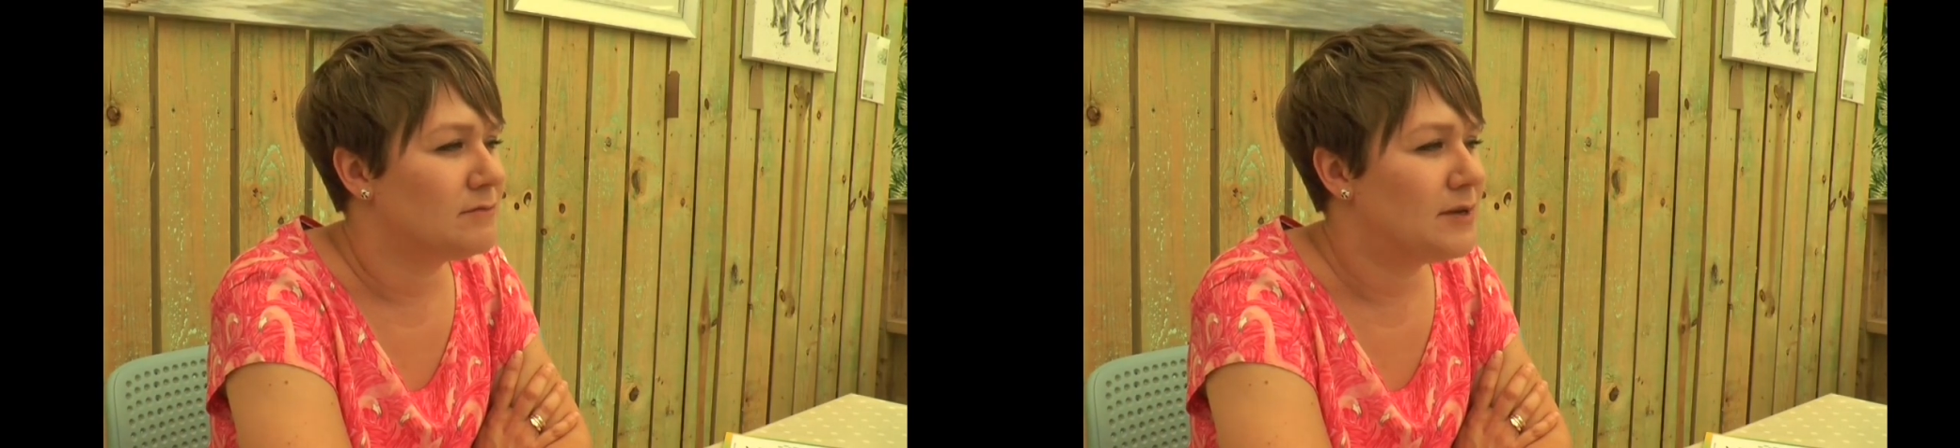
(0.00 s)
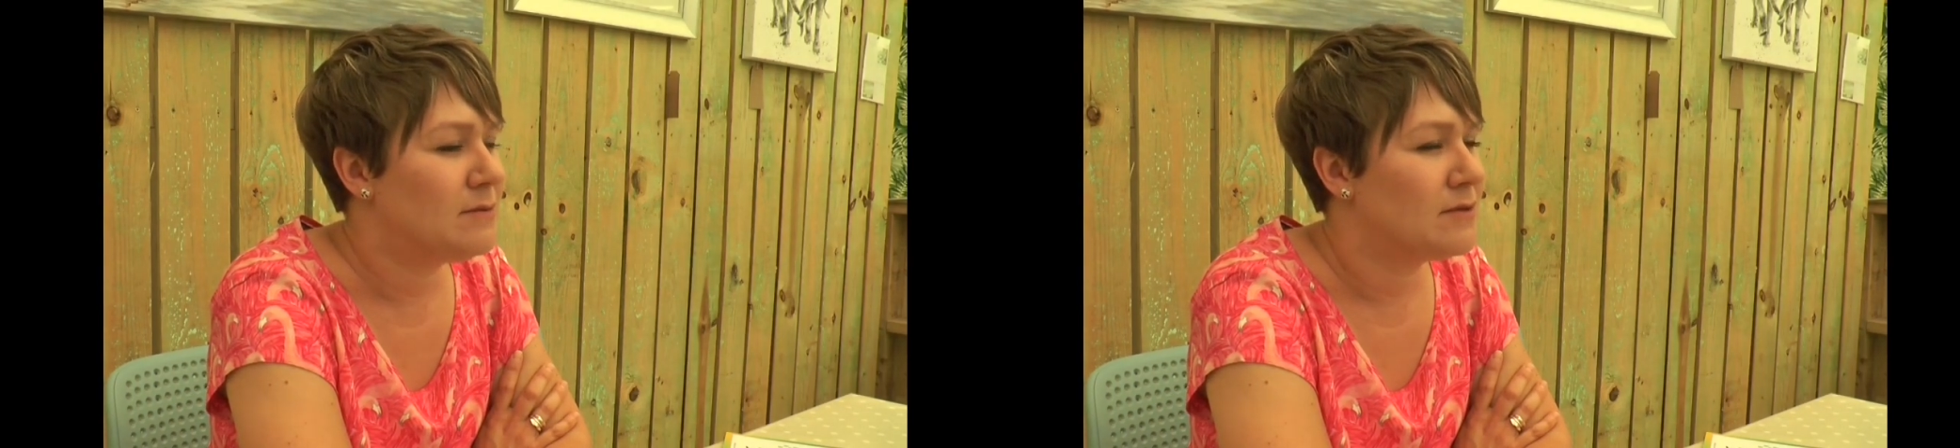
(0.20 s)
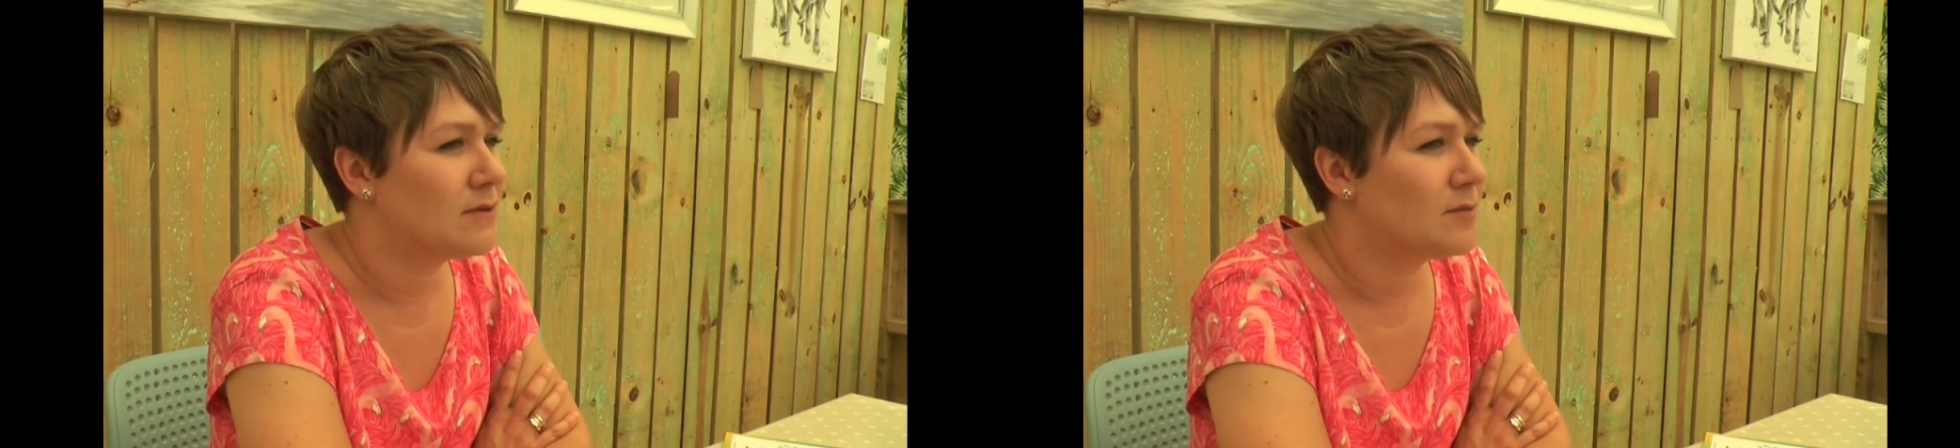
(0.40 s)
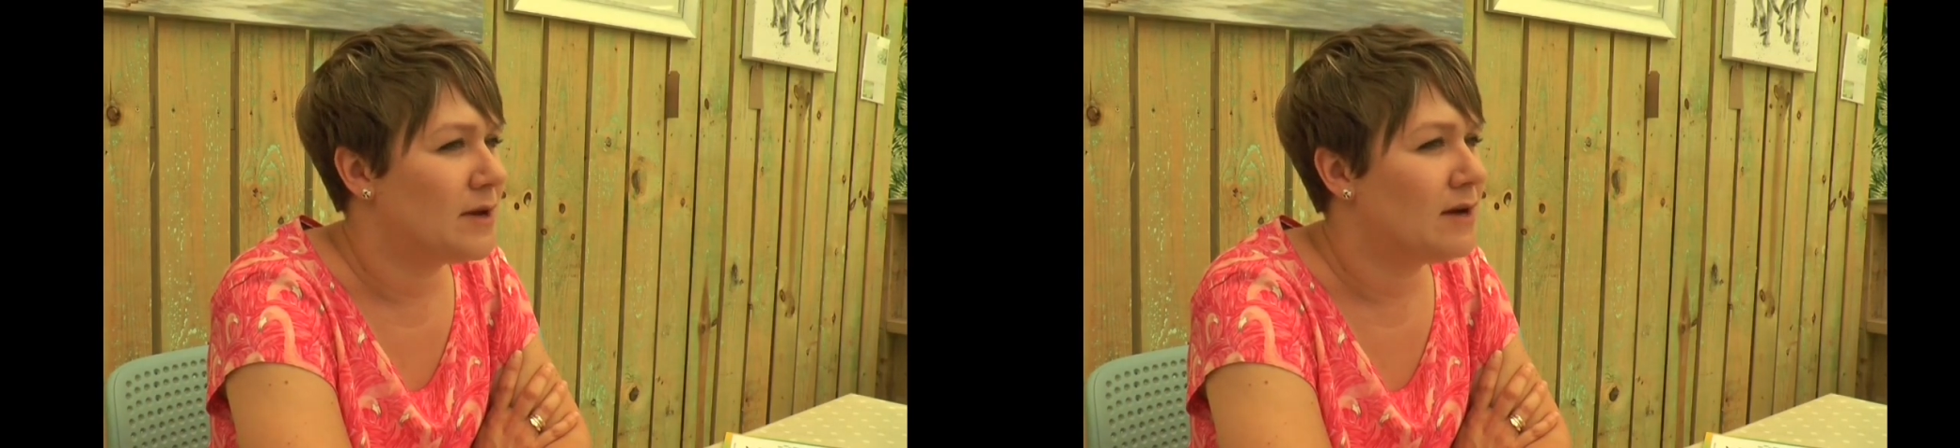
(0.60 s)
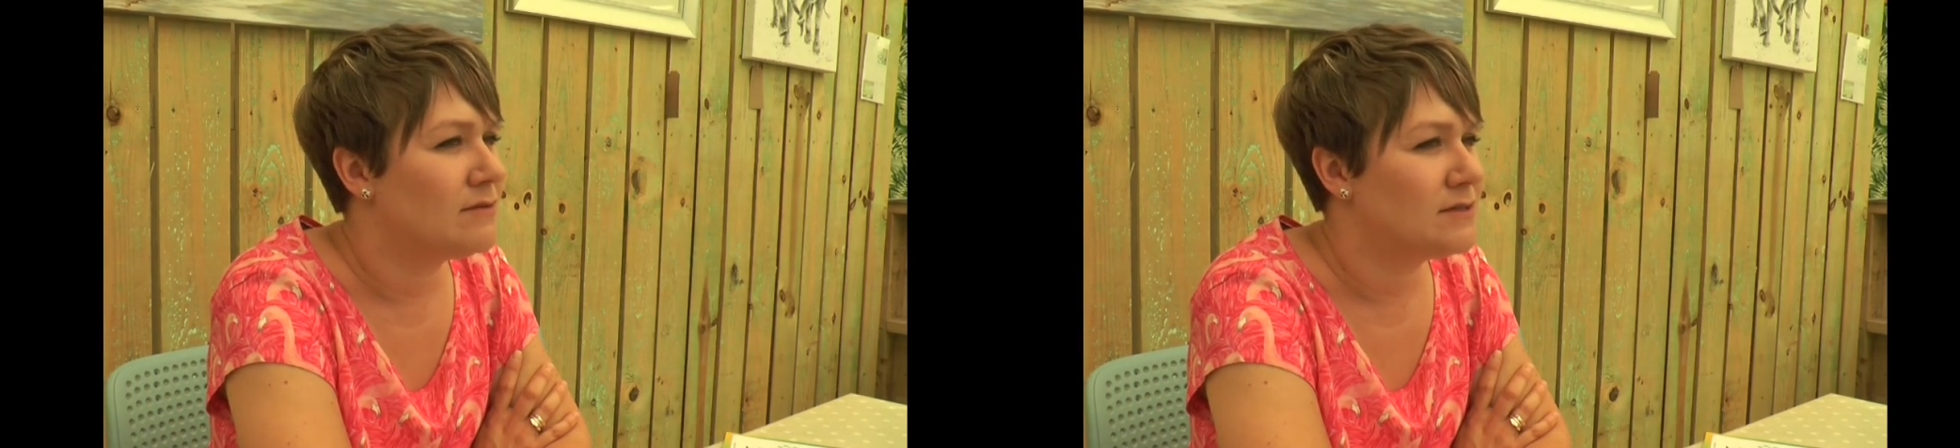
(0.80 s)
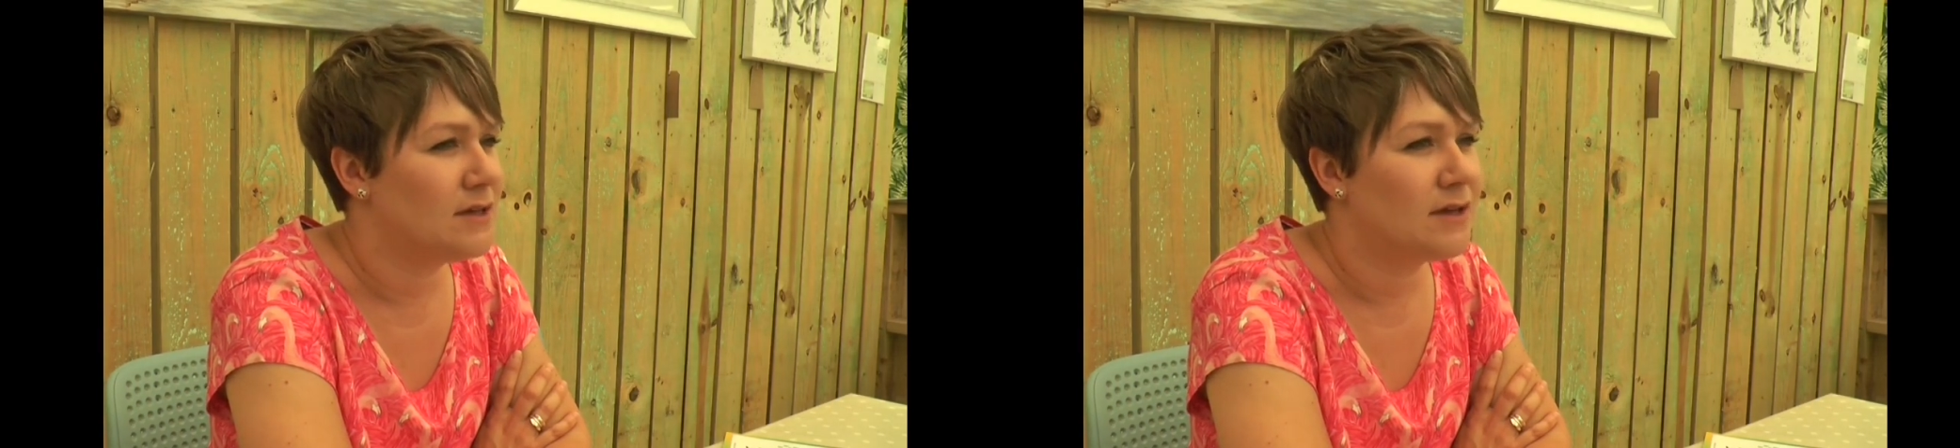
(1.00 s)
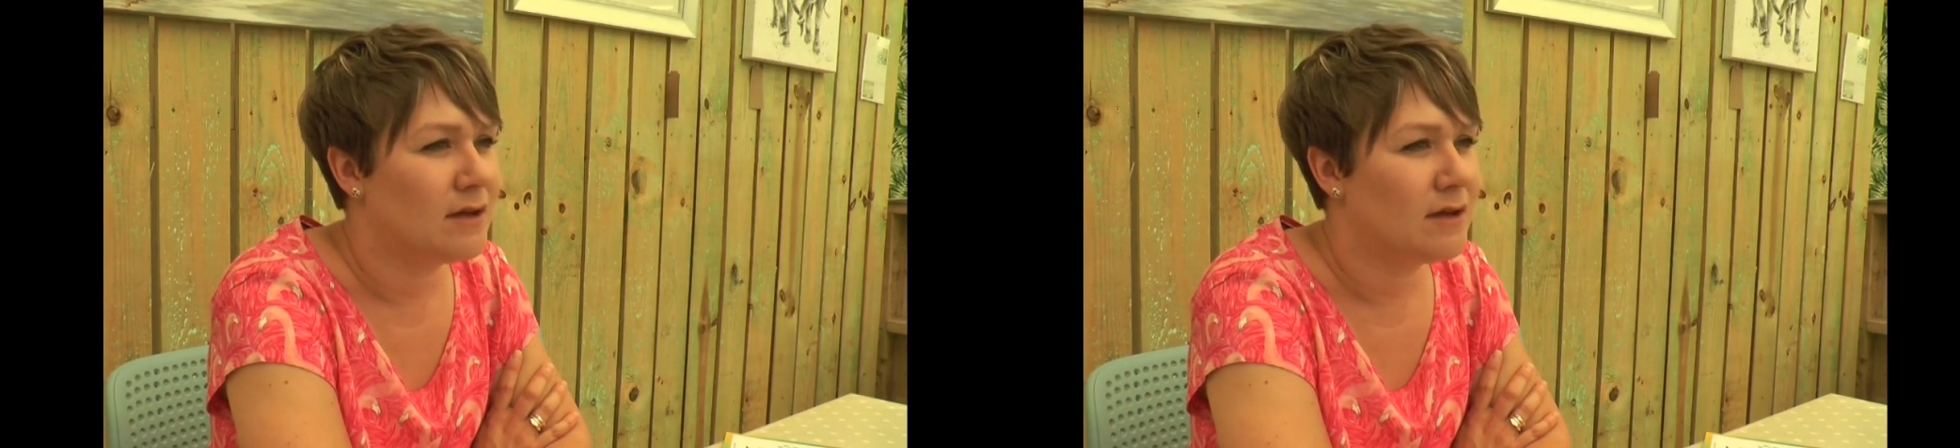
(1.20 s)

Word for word: be with other parents that are